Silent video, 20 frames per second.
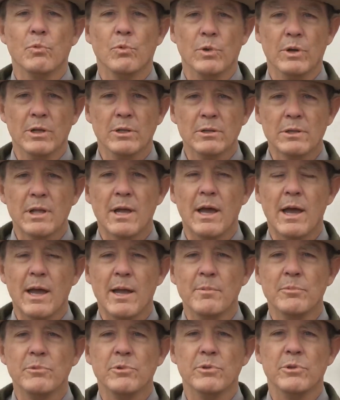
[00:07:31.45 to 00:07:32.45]
real
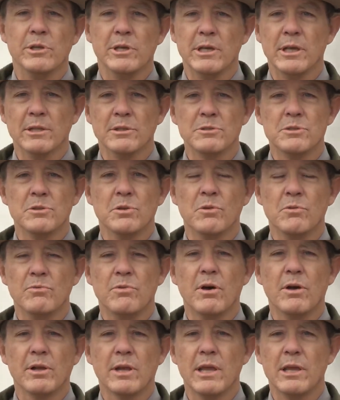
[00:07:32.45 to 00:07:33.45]
time through the Yellowstone
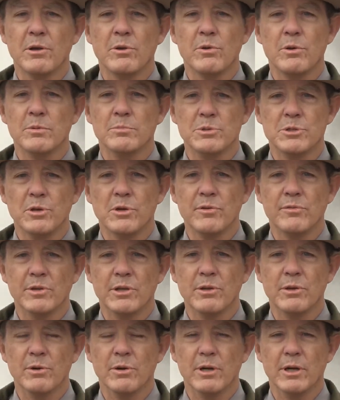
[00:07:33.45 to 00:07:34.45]
Volcano
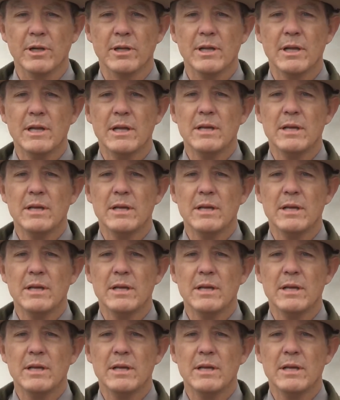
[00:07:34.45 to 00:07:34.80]
Observatory.